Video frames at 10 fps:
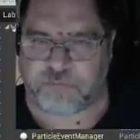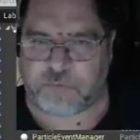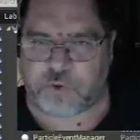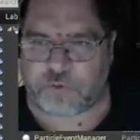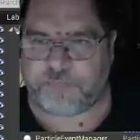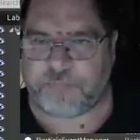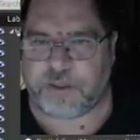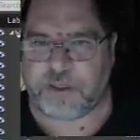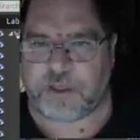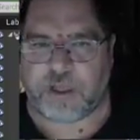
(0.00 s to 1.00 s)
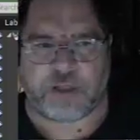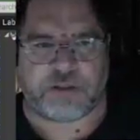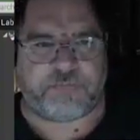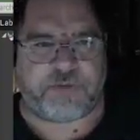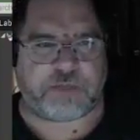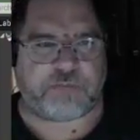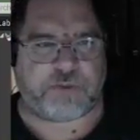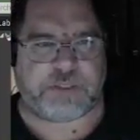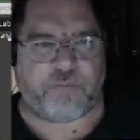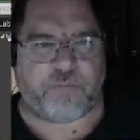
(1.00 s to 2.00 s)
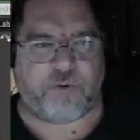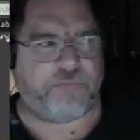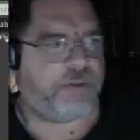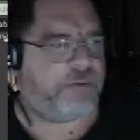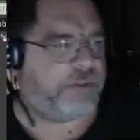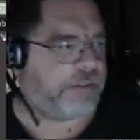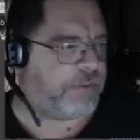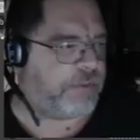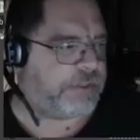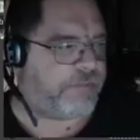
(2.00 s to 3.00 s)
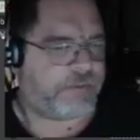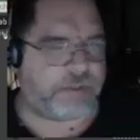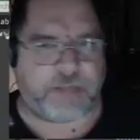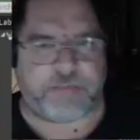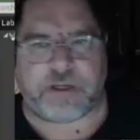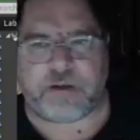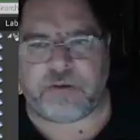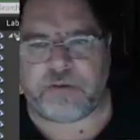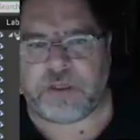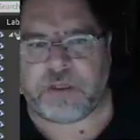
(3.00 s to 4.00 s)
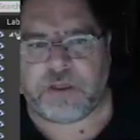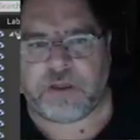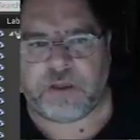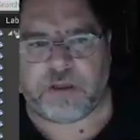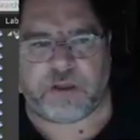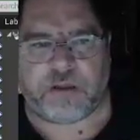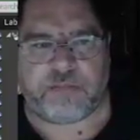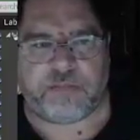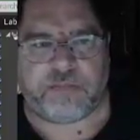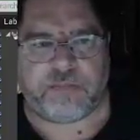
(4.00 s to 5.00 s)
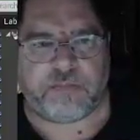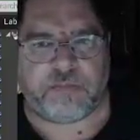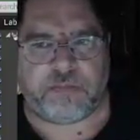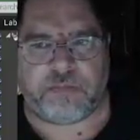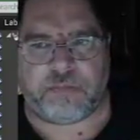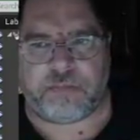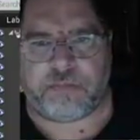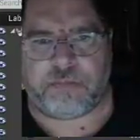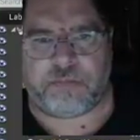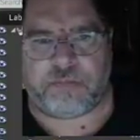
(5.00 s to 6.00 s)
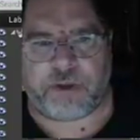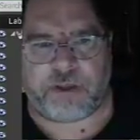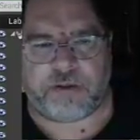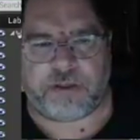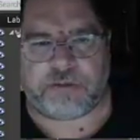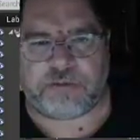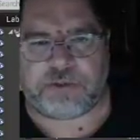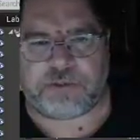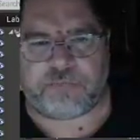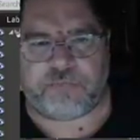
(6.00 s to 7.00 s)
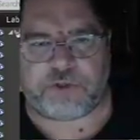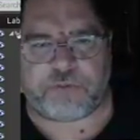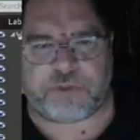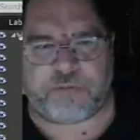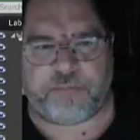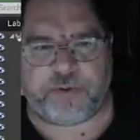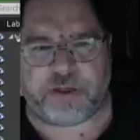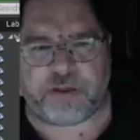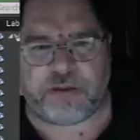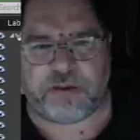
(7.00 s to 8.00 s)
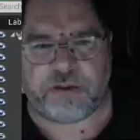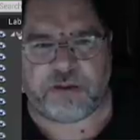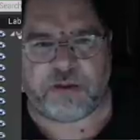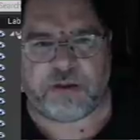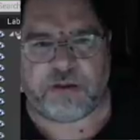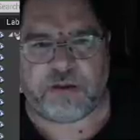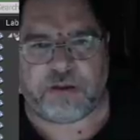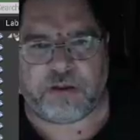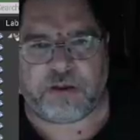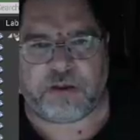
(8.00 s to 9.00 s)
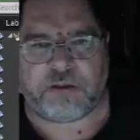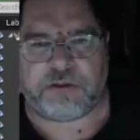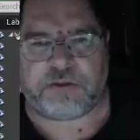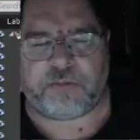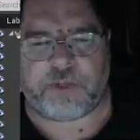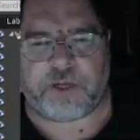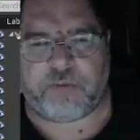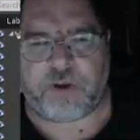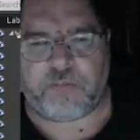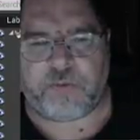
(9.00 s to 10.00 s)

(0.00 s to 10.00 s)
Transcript: Cool. So if you guys want to see more of the, the simple stuff, let me know. Um, but this was just the first one that I put in and started playing around